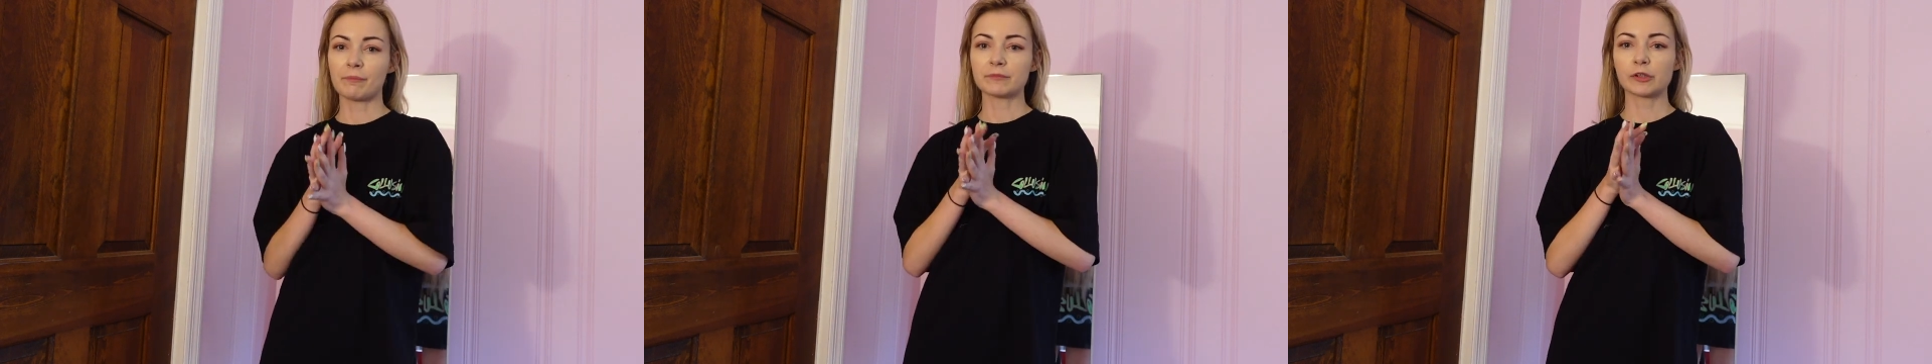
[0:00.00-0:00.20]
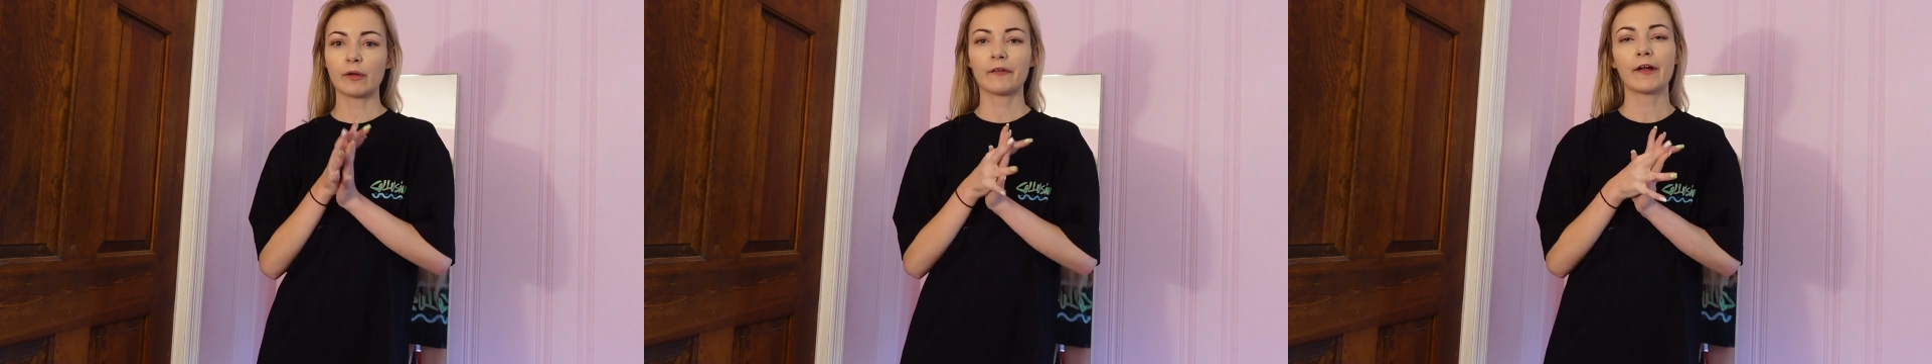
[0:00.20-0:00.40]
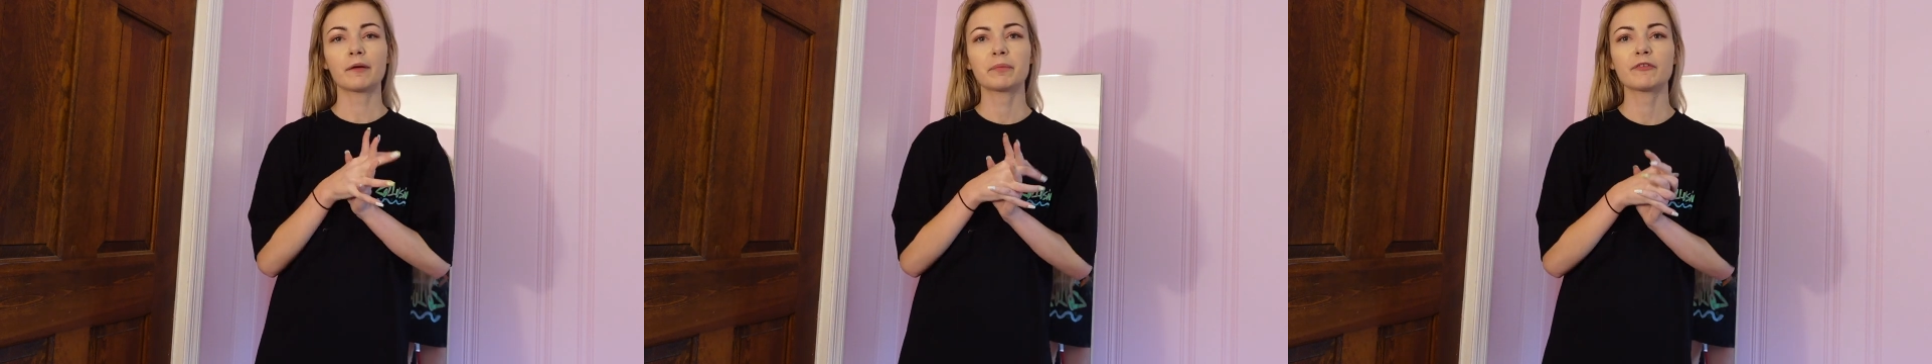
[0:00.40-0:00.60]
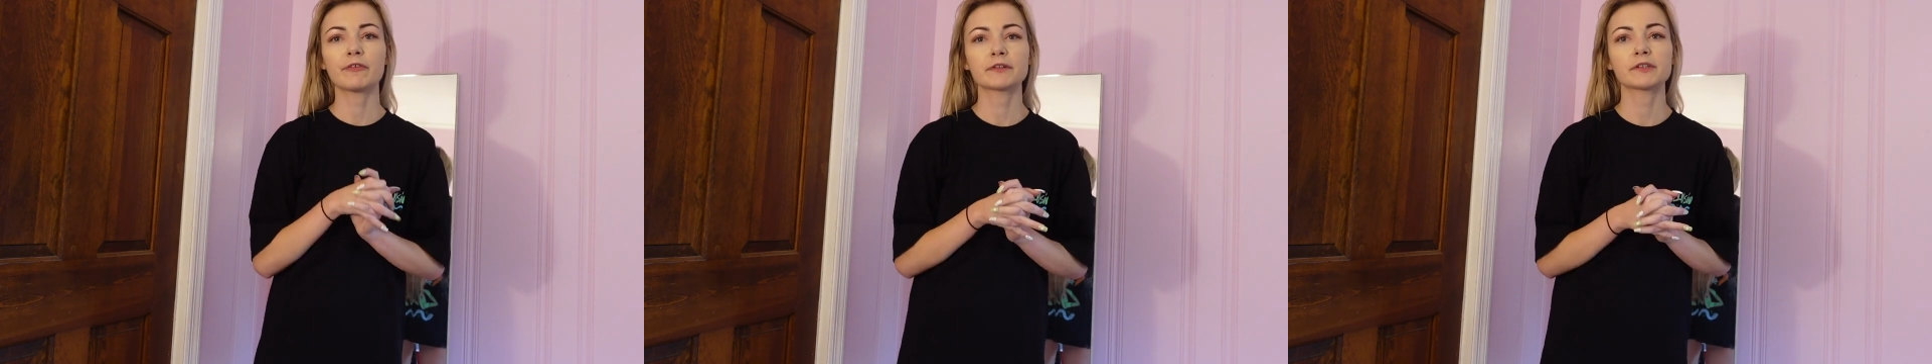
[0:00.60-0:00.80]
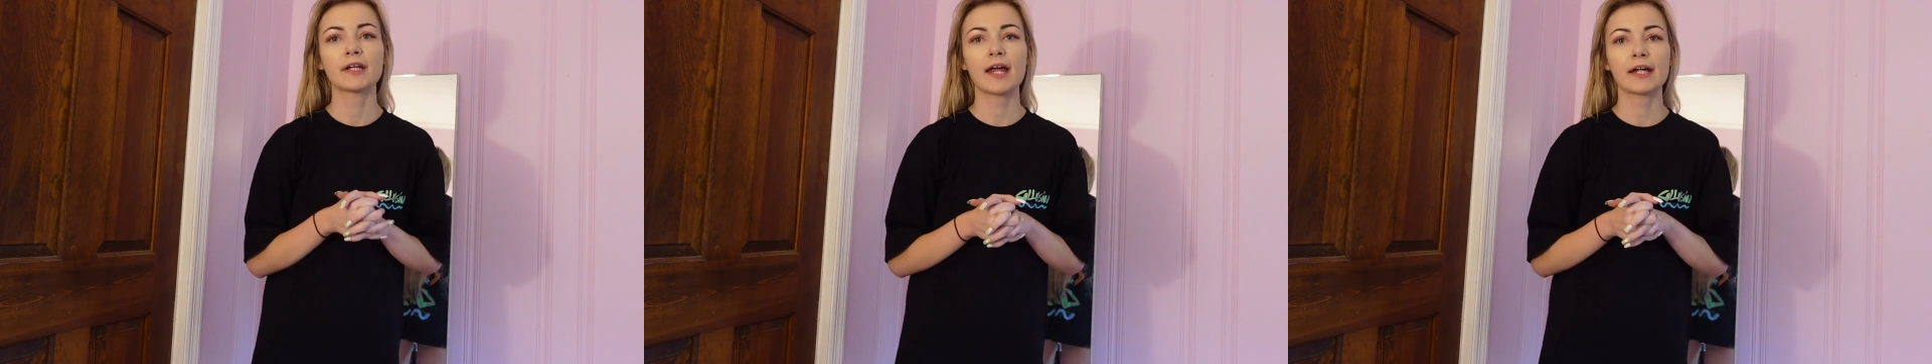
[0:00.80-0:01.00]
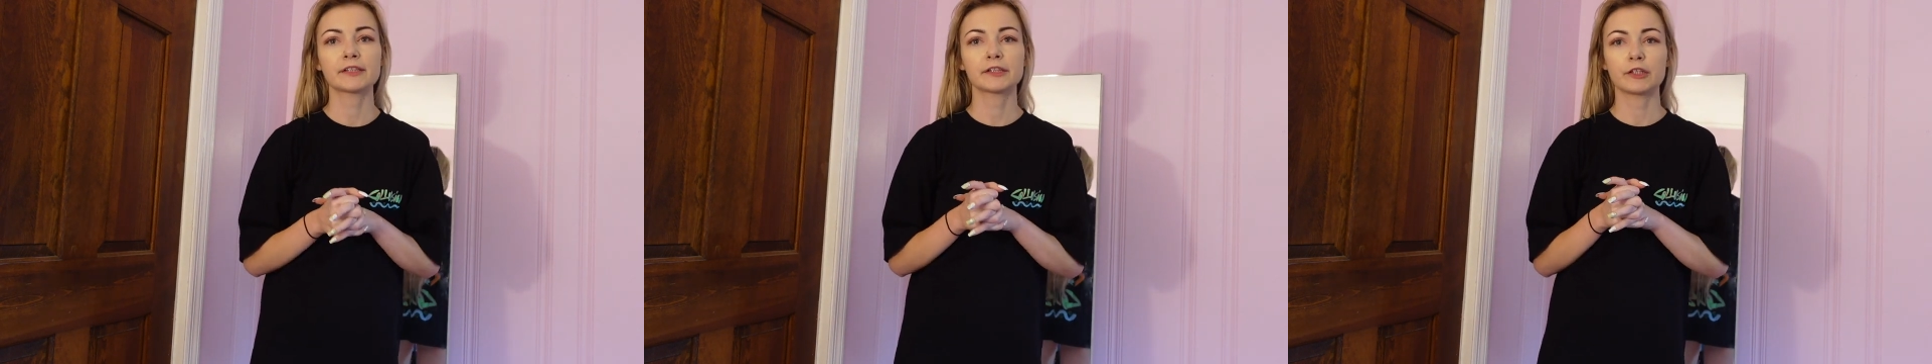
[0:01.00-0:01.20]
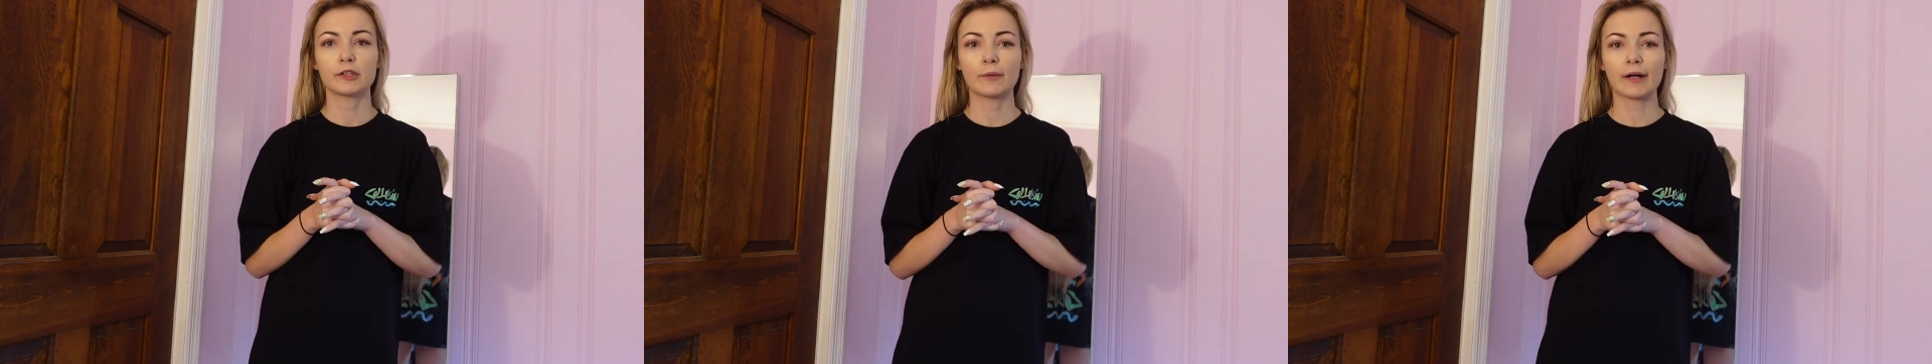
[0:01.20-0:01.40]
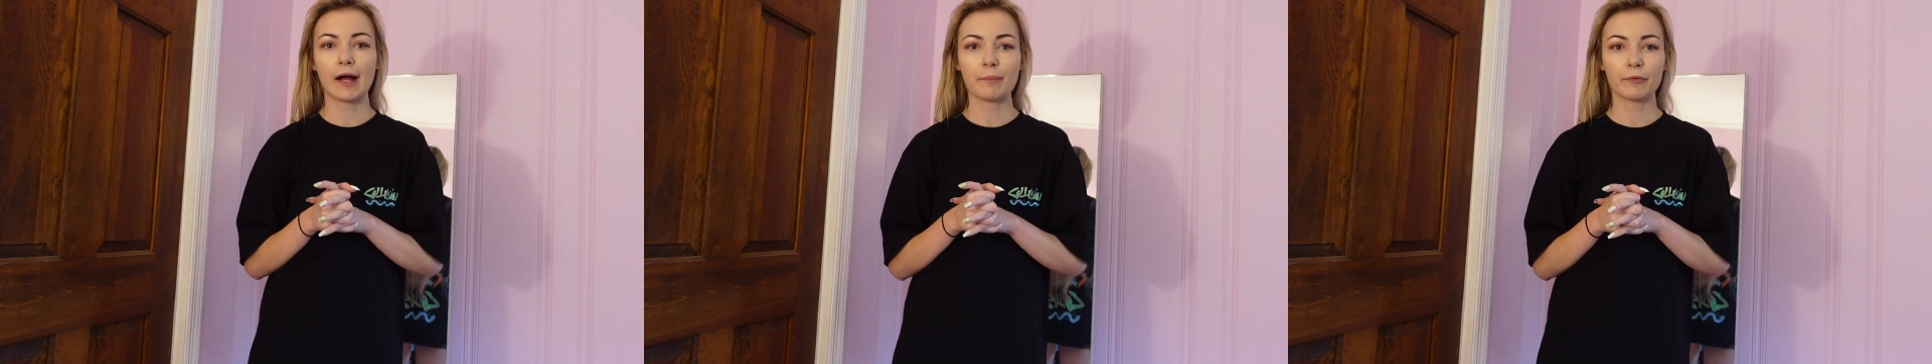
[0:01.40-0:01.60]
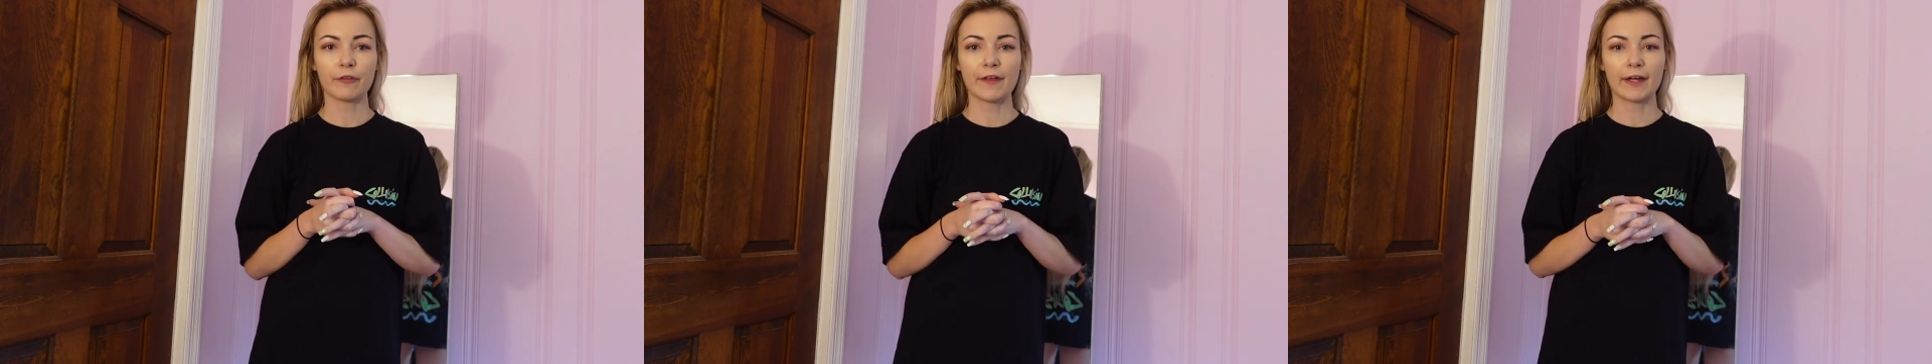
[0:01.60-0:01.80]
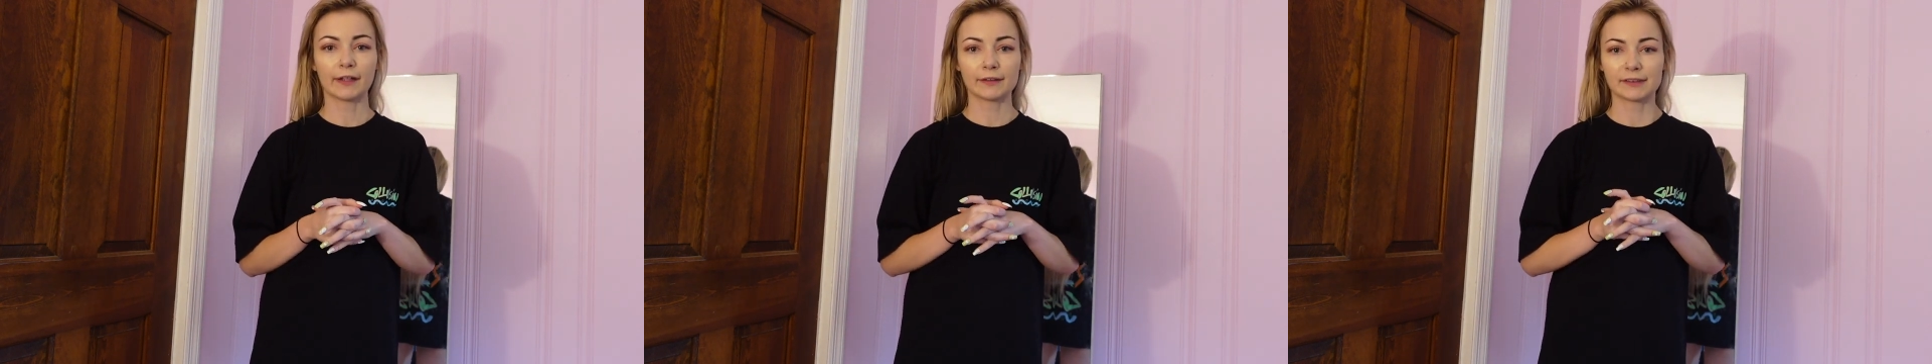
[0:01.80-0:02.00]
so I thought it'd be fun today to do a couple
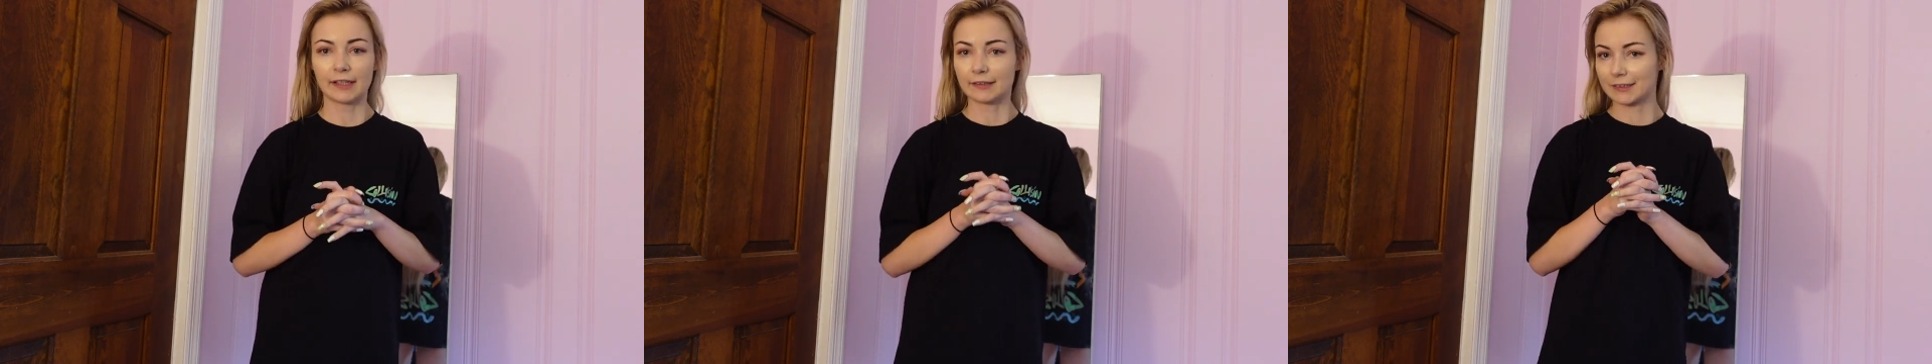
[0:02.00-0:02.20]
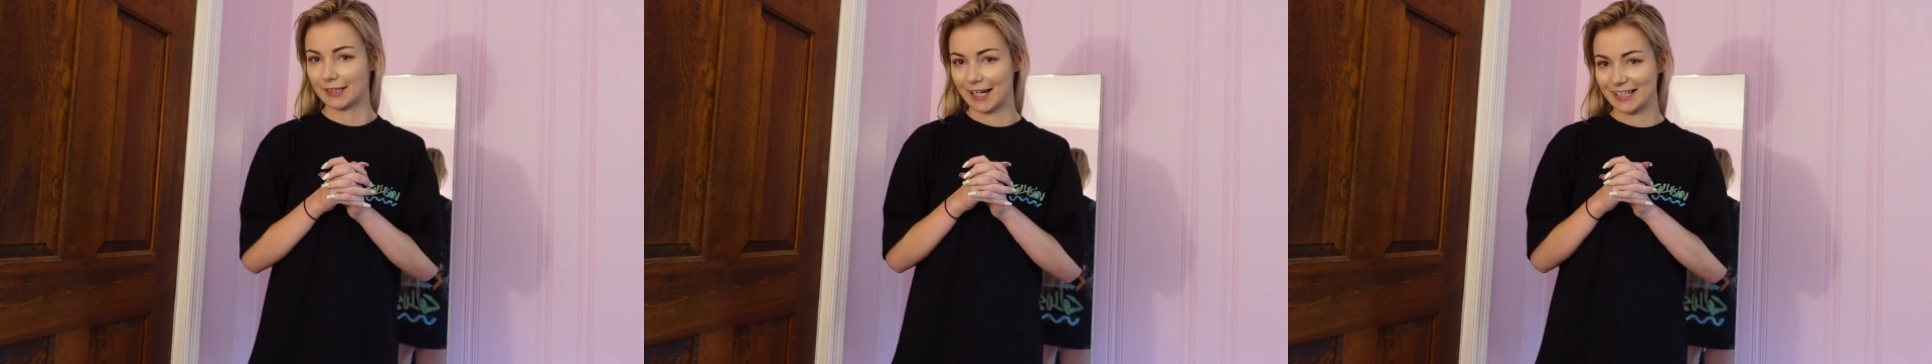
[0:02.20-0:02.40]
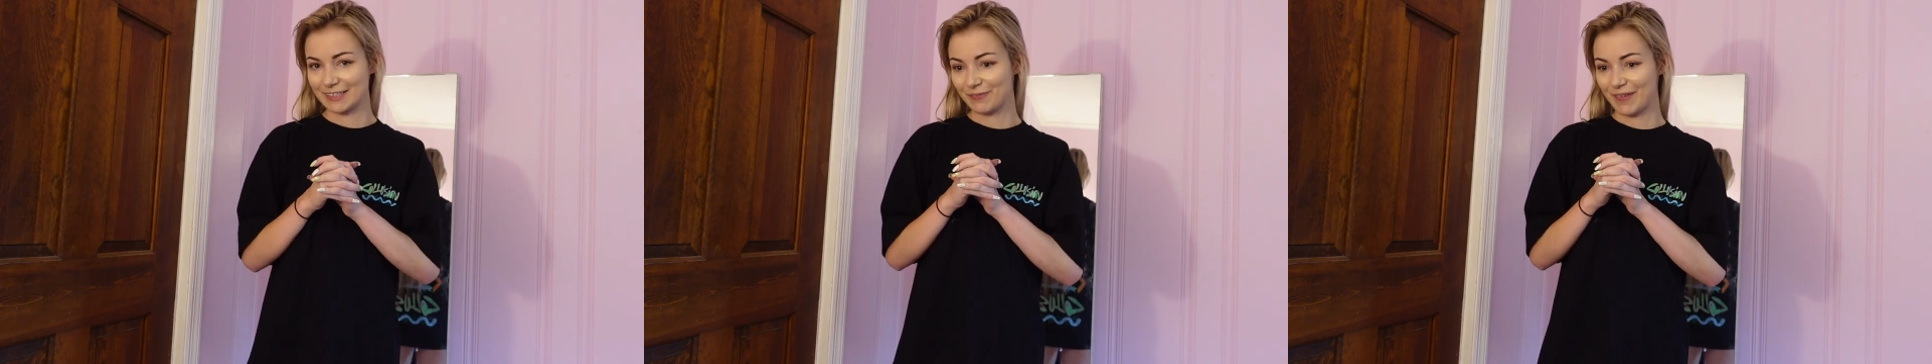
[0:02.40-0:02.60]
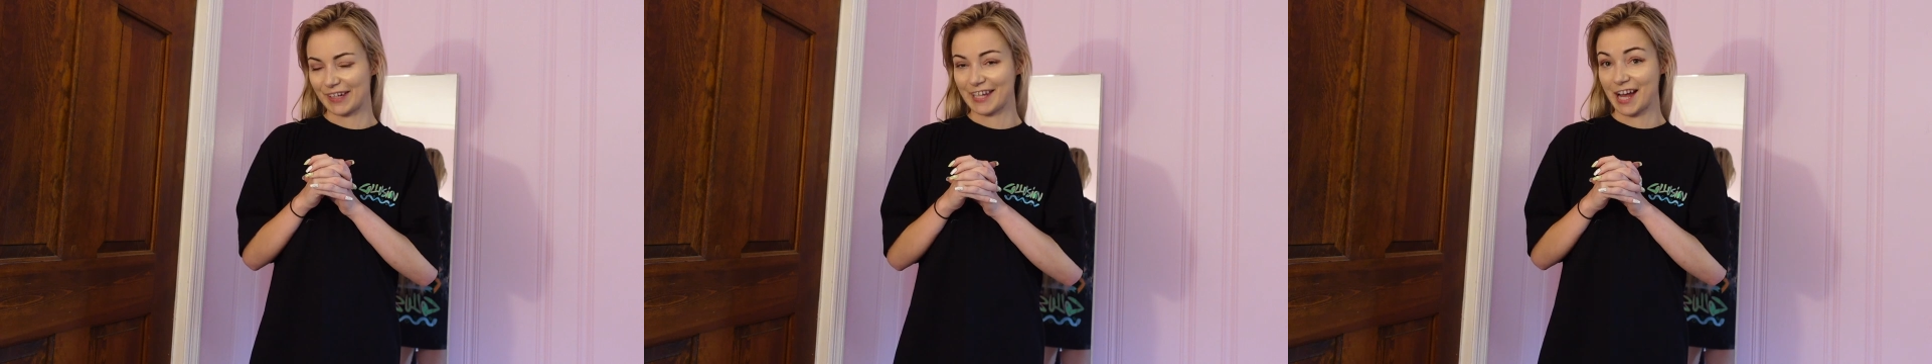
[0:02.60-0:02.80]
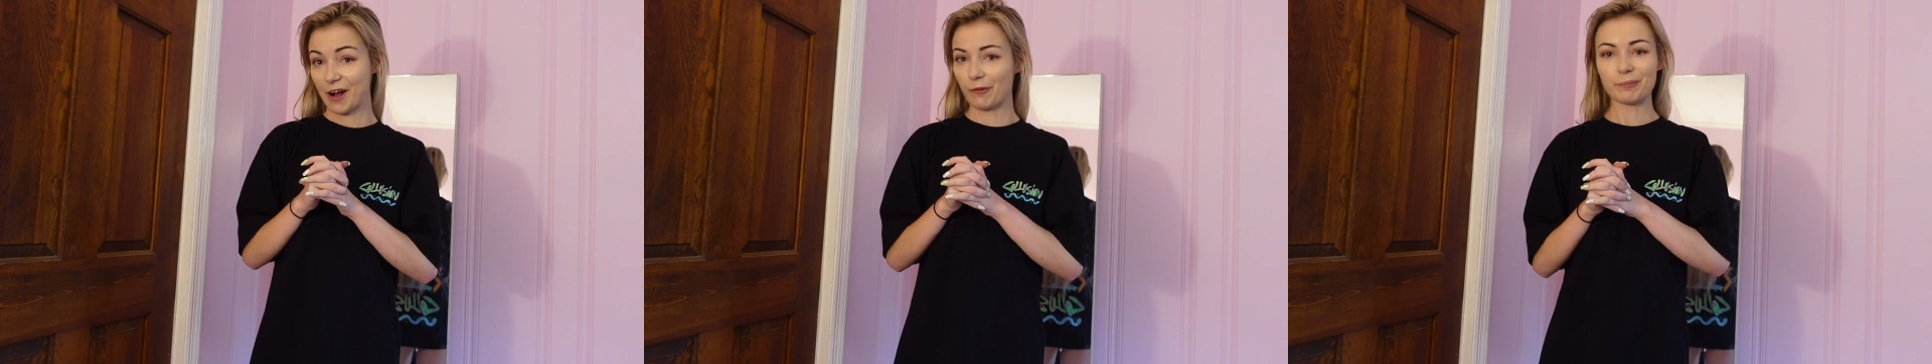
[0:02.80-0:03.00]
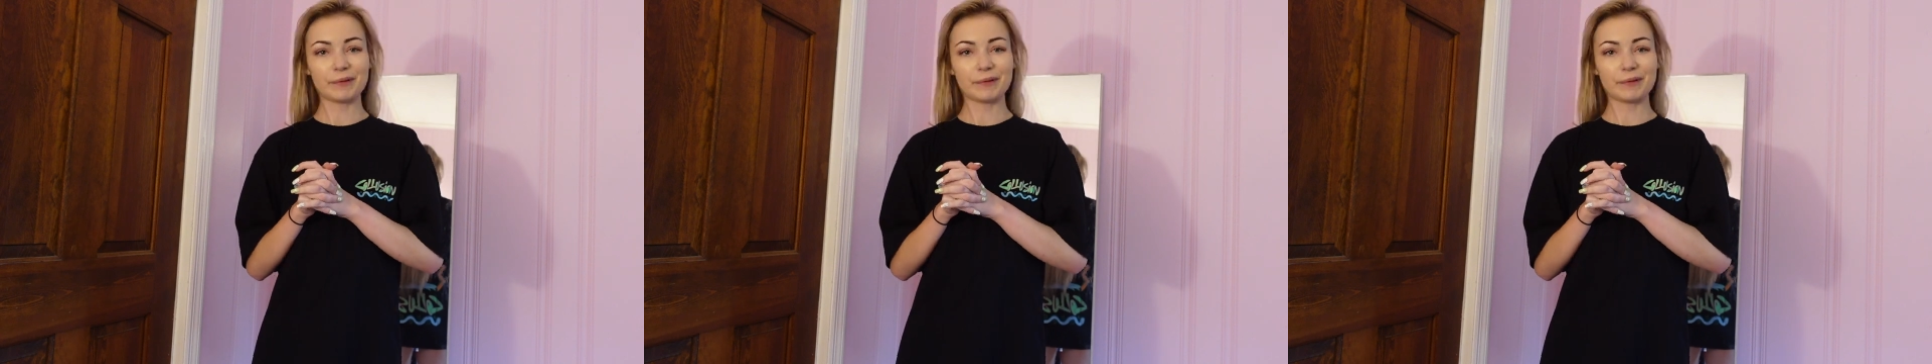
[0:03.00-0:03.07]
things in today's video